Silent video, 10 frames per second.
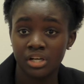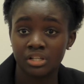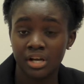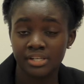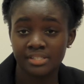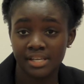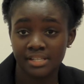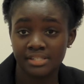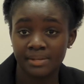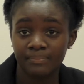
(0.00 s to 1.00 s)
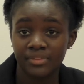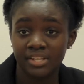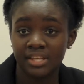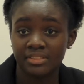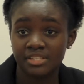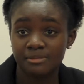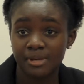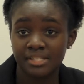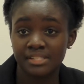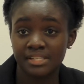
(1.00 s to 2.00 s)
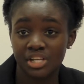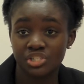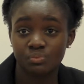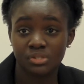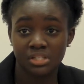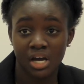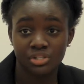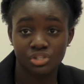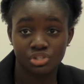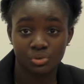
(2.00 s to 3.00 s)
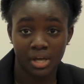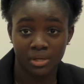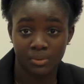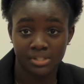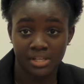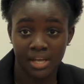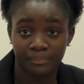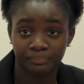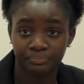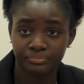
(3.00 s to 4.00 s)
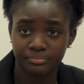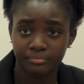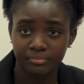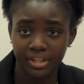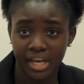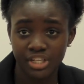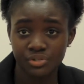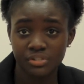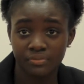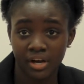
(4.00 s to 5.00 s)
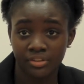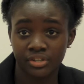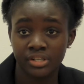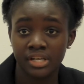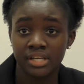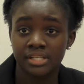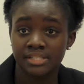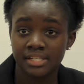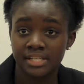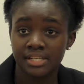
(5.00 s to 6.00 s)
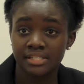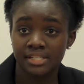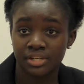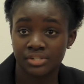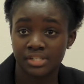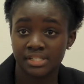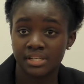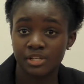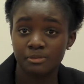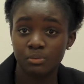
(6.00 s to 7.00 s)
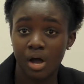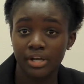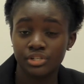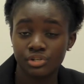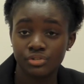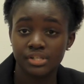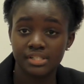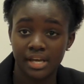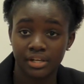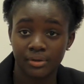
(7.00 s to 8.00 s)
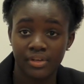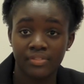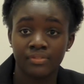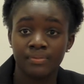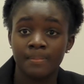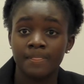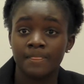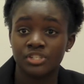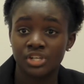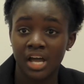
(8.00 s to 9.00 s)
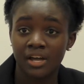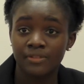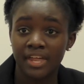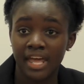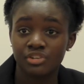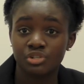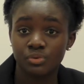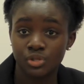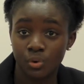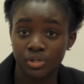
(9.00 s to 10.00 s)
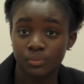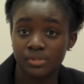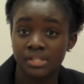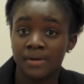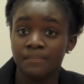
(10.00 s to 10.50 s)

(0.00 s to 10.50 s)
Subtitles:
Clark states that this man's intention was not to shoot anyone today. Hendricks' father, Sidney Dickerson, tells Milwaukee Journal-Centennial that the child that Hendrick was holding was